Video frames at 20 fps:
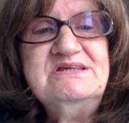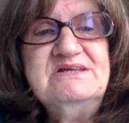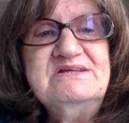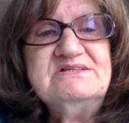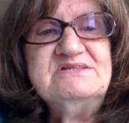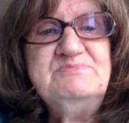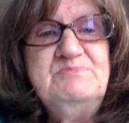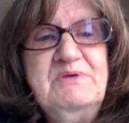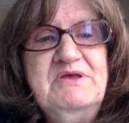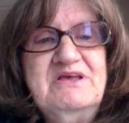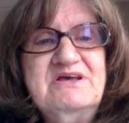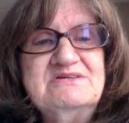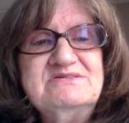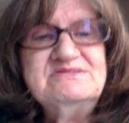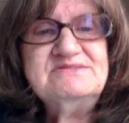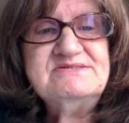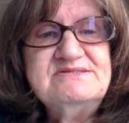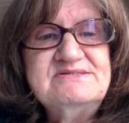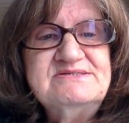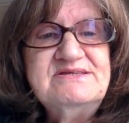this because
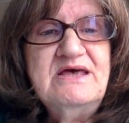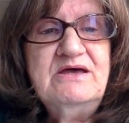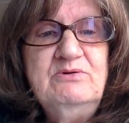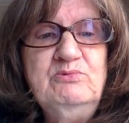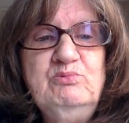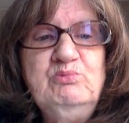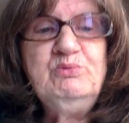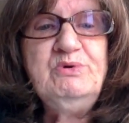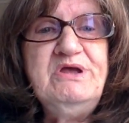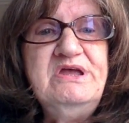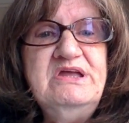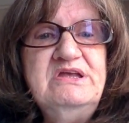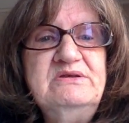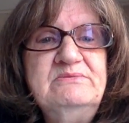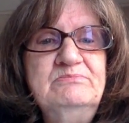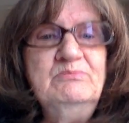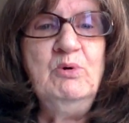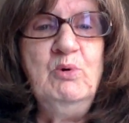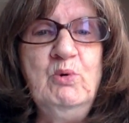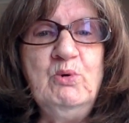it said
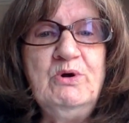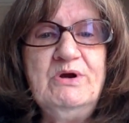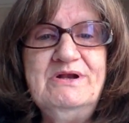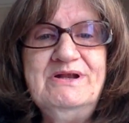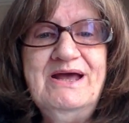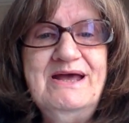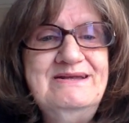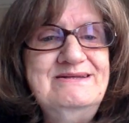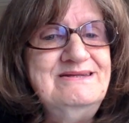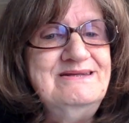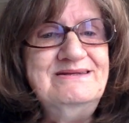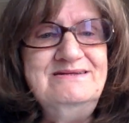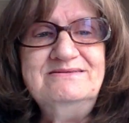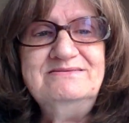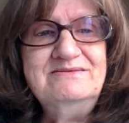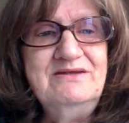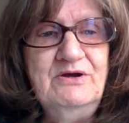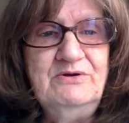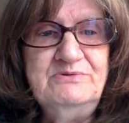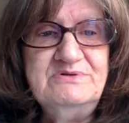read more and I
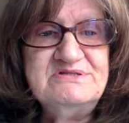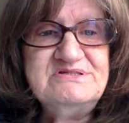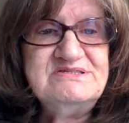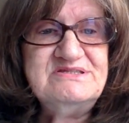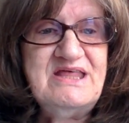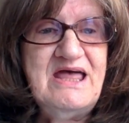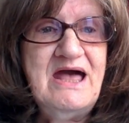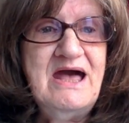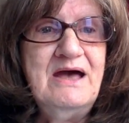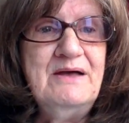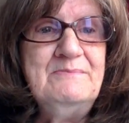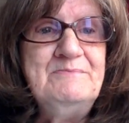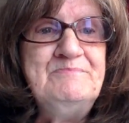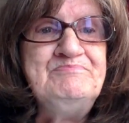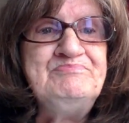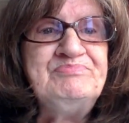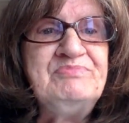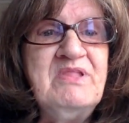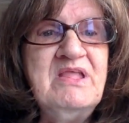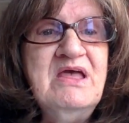didn't notice that.
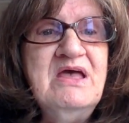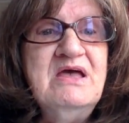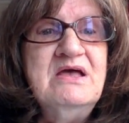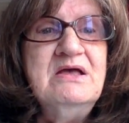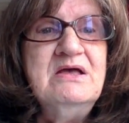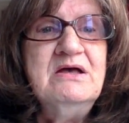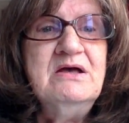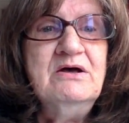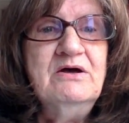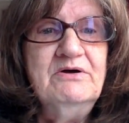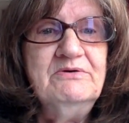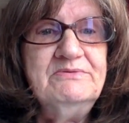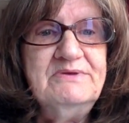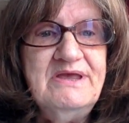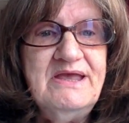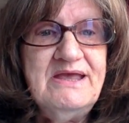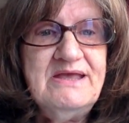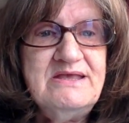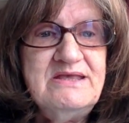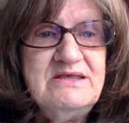
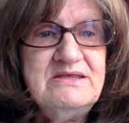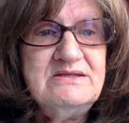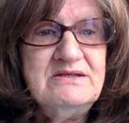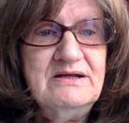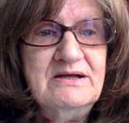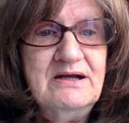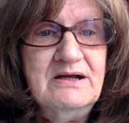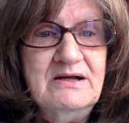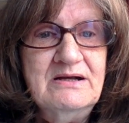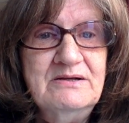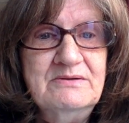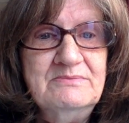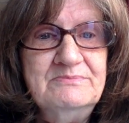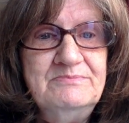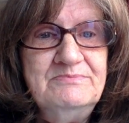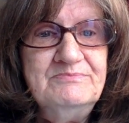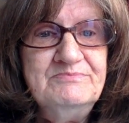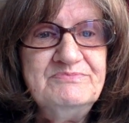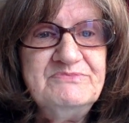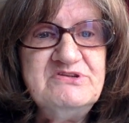Okay,
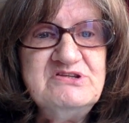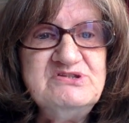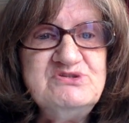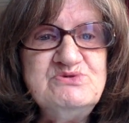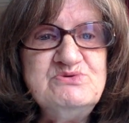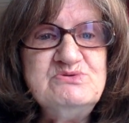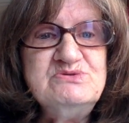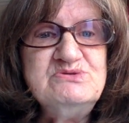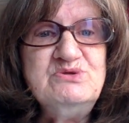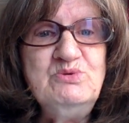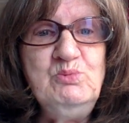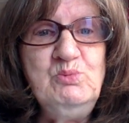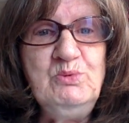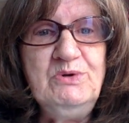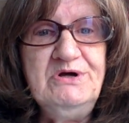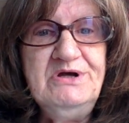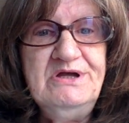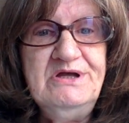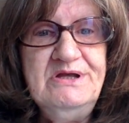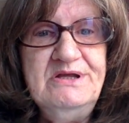um, this is the
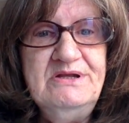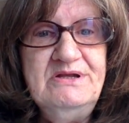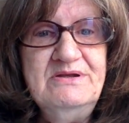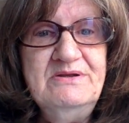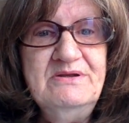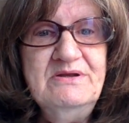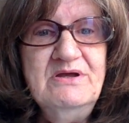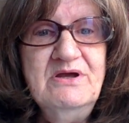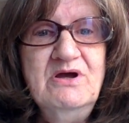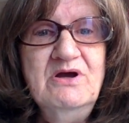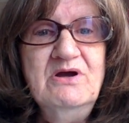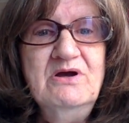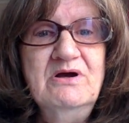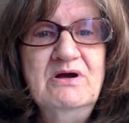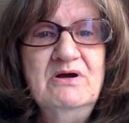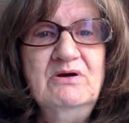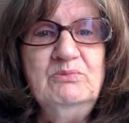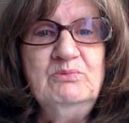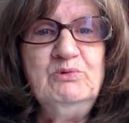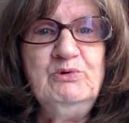one
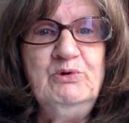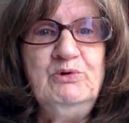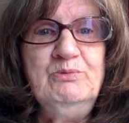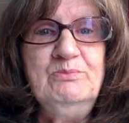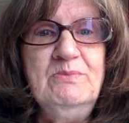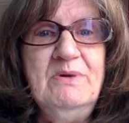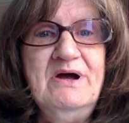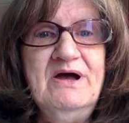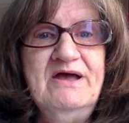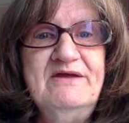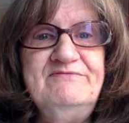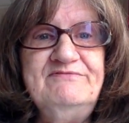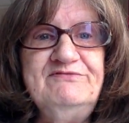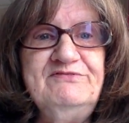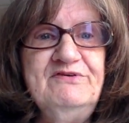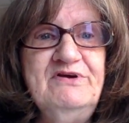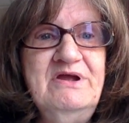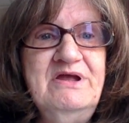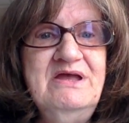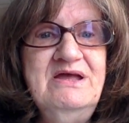where my
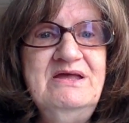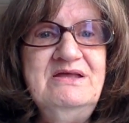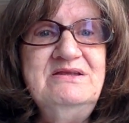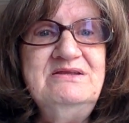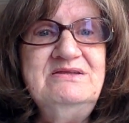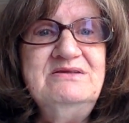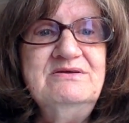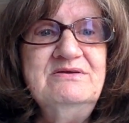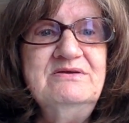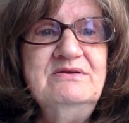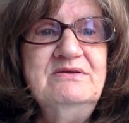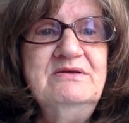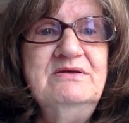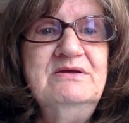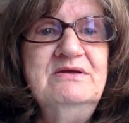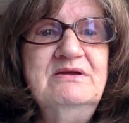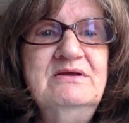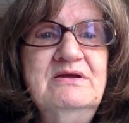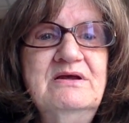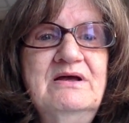friend,
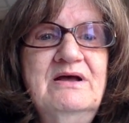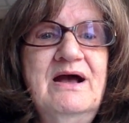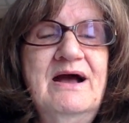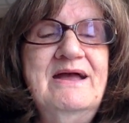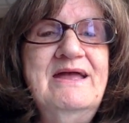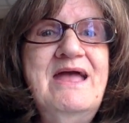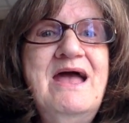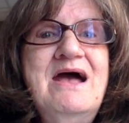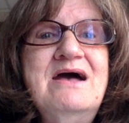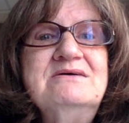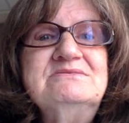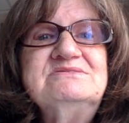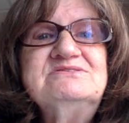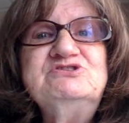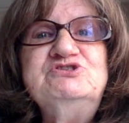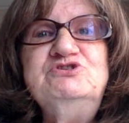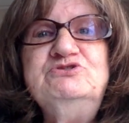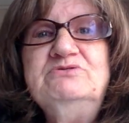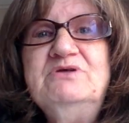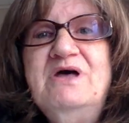I
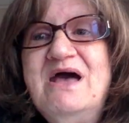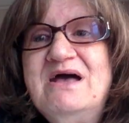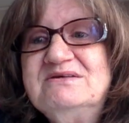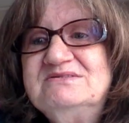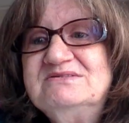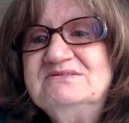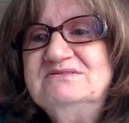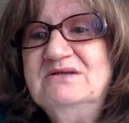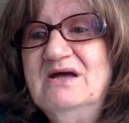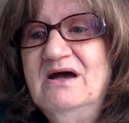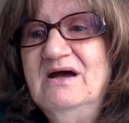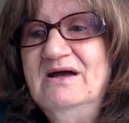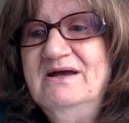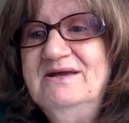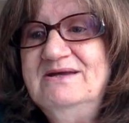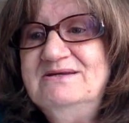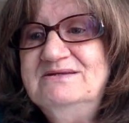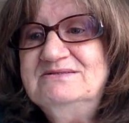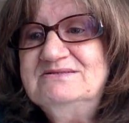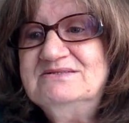asked you last
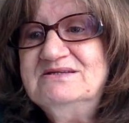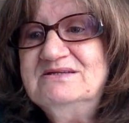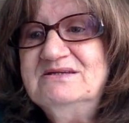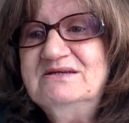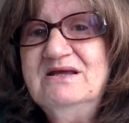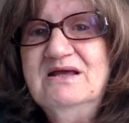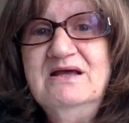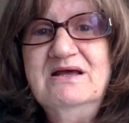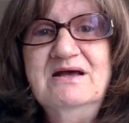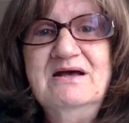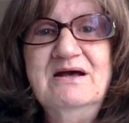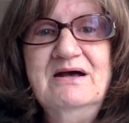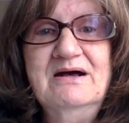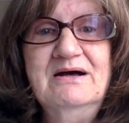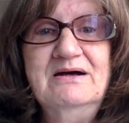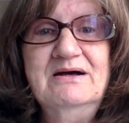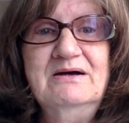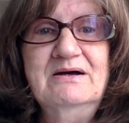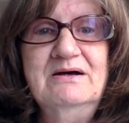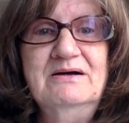night,
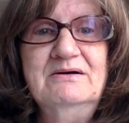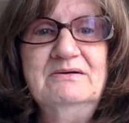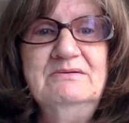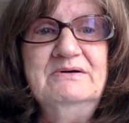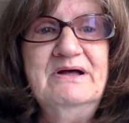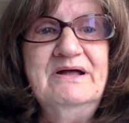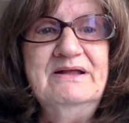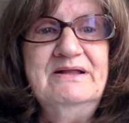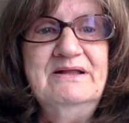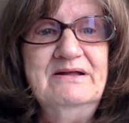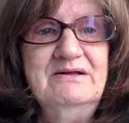uh,